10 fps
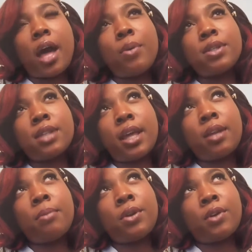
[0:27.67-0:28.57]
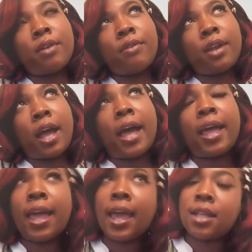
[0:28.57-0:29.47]
I would say in the middle of it,
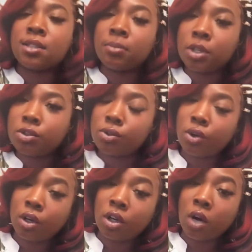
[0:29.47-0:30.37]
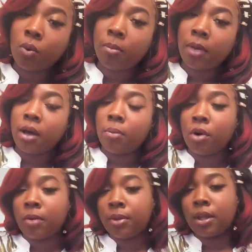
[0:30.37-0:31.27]
I had some issues going on with my
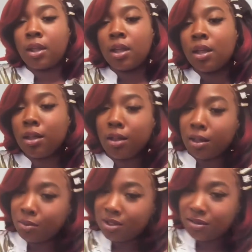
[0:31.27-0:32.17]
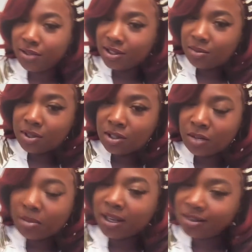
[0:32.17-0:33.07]
apartment. It was infested with
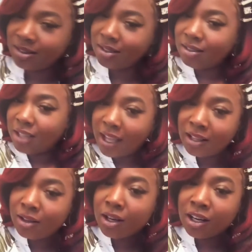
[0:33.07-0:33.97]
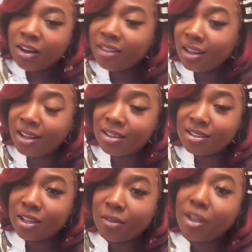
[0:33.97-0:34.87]
termites and landlord and all that other
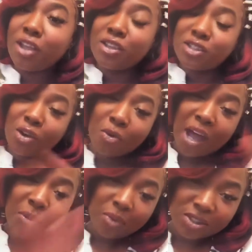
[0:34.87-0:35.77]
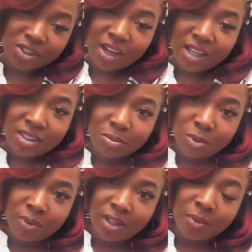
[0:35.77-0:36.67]
stuff. So I was trying to
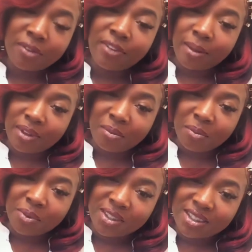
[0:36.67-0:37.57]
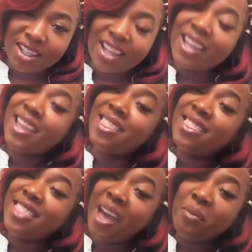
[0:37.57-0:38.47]
move in with family members, and
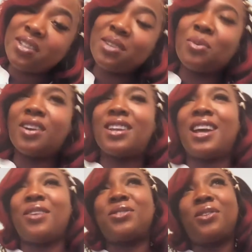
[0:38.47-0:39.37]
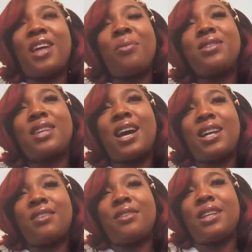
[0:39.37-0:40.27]
that wasn't working out. So that was
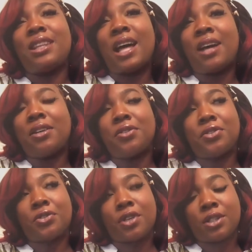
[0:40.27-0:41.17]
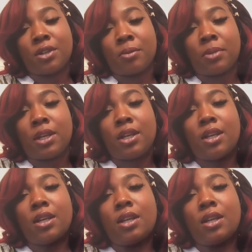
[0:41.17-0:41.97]
kind of a lot of stress on me.